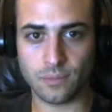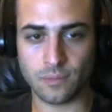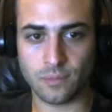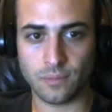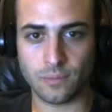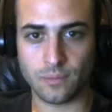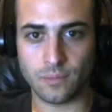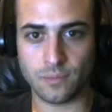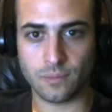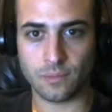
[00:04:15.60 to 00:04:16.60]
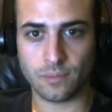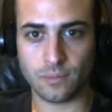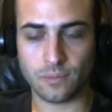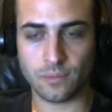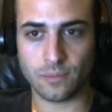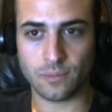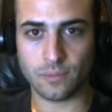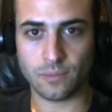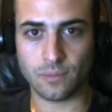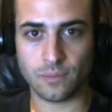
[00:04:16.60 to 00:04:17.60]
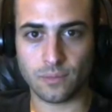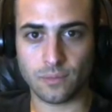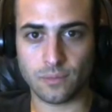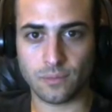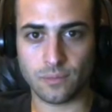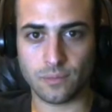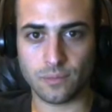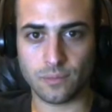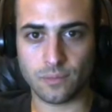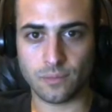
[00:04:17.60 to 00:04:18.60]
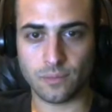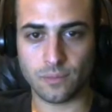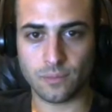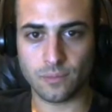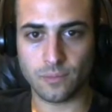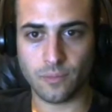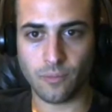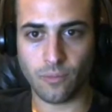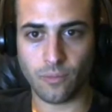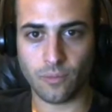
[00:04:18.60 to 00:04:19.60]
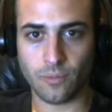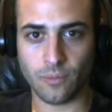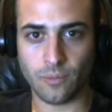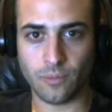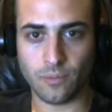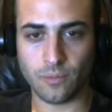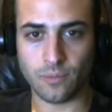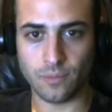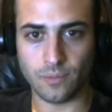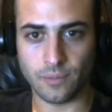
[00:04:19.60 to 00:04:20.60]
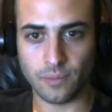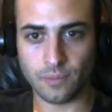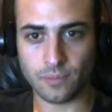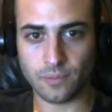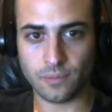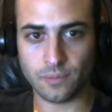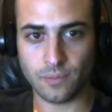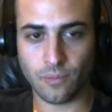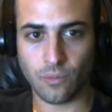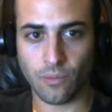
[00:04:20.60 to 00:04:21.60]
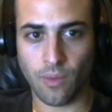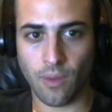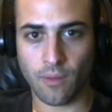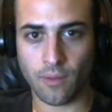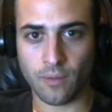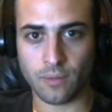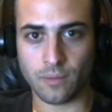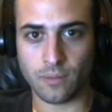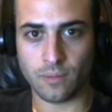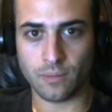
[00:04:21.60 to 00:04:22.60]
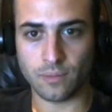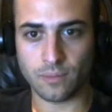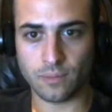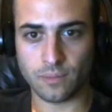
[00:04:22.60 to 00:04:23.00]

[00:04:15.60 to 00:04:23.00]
(silent)